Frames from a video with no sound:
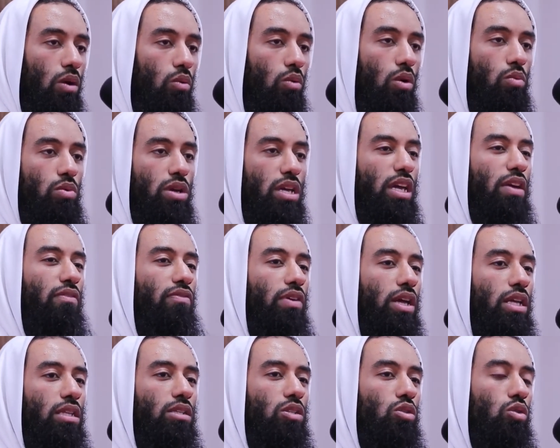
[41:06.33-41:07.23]
when we give
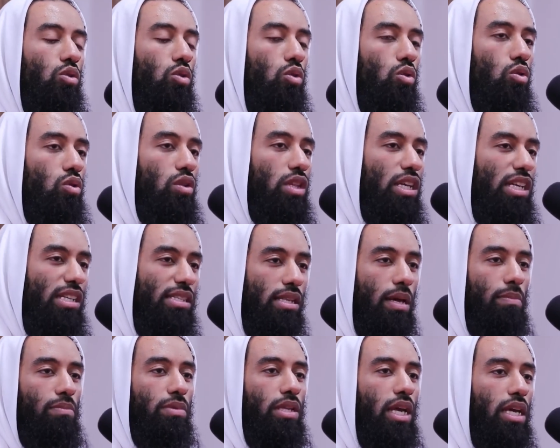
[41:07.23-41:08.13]
in to these
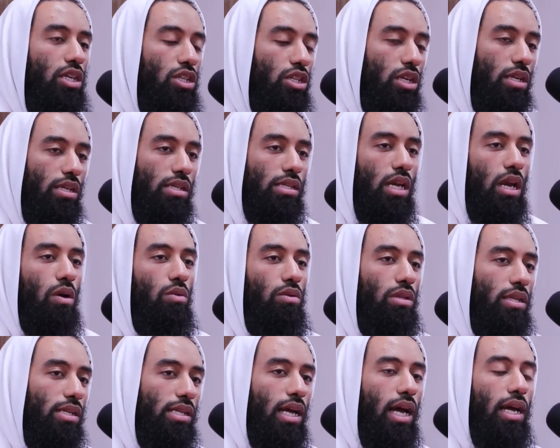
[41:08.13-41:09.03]
temptations and
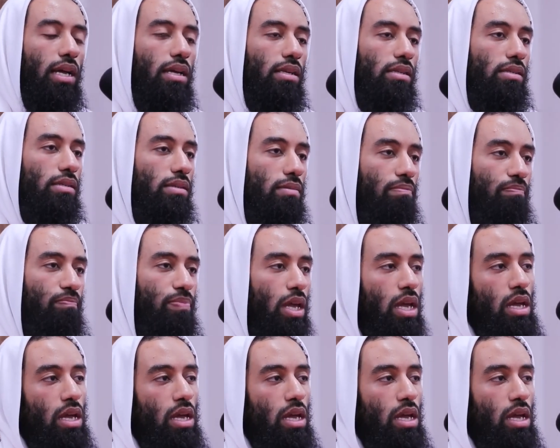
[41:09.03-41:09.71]
our desires,